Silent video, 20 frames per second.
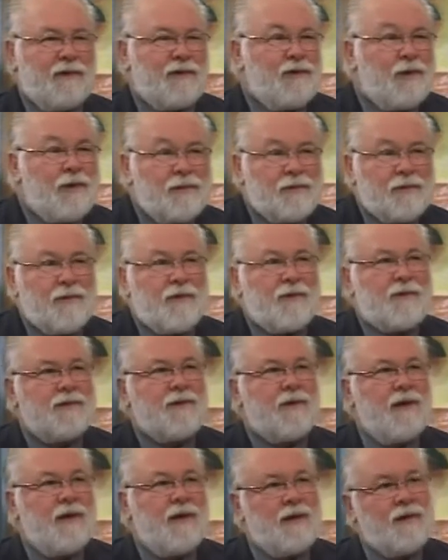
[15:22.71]
adulterous
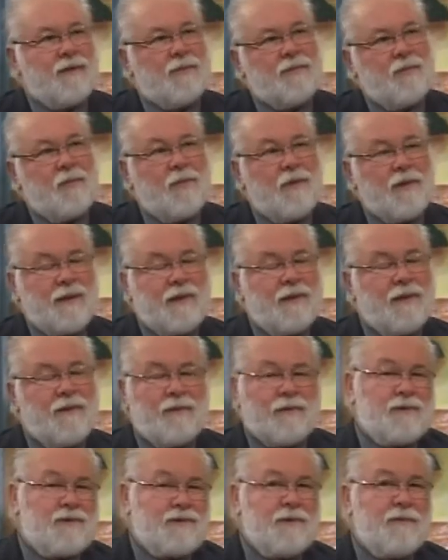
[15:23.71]
and wicked
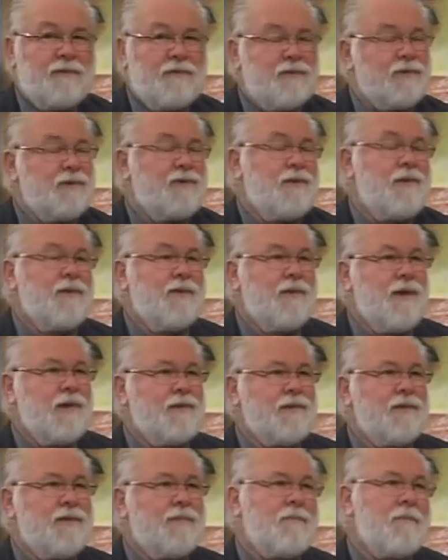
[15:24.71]
or sinful hmm.
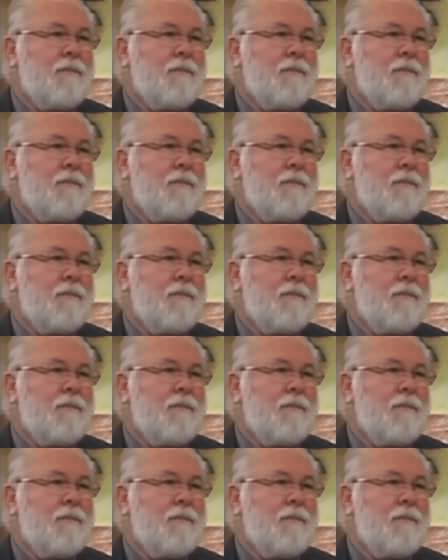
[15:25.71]
generation?